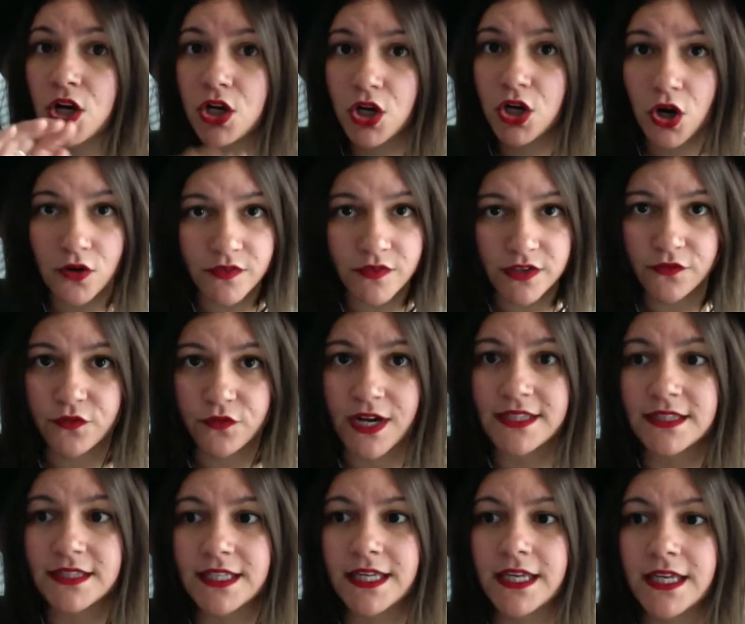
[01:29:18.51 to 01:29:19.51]
COVID
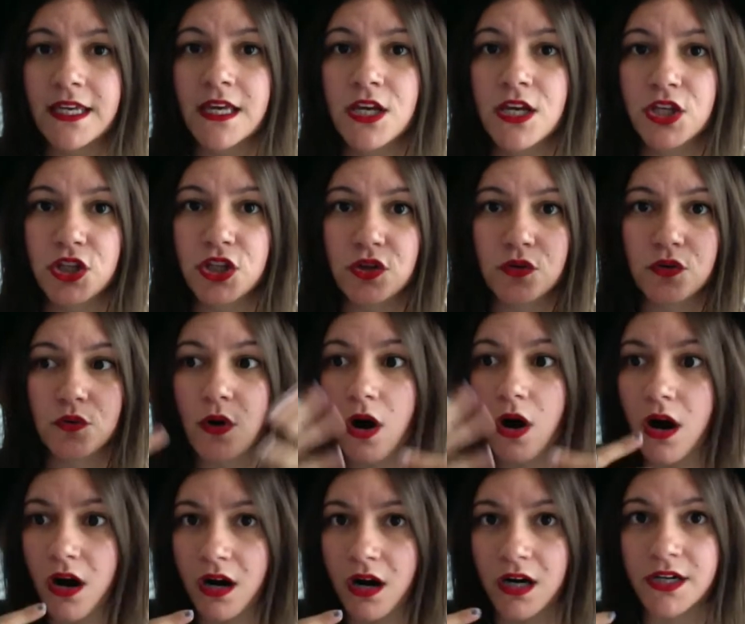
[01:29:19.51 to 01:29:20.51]
friendly, you
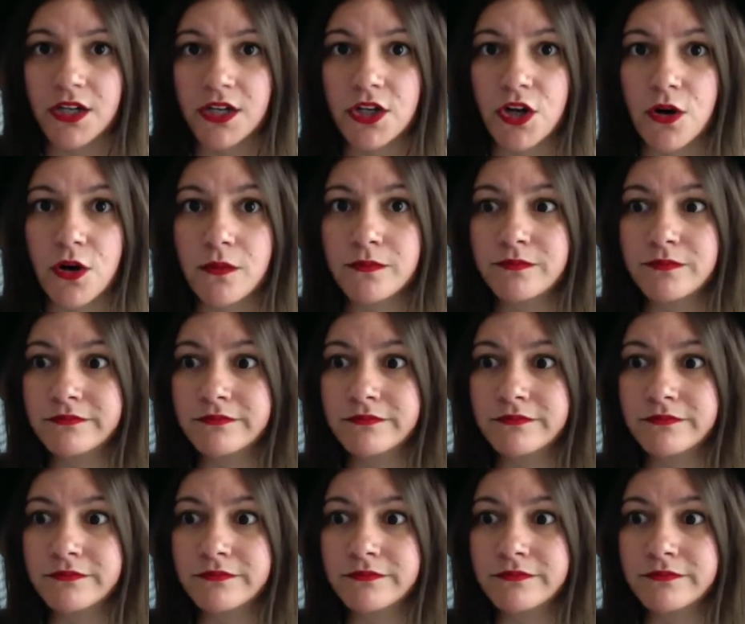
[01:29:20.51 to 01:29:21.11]
are, you know,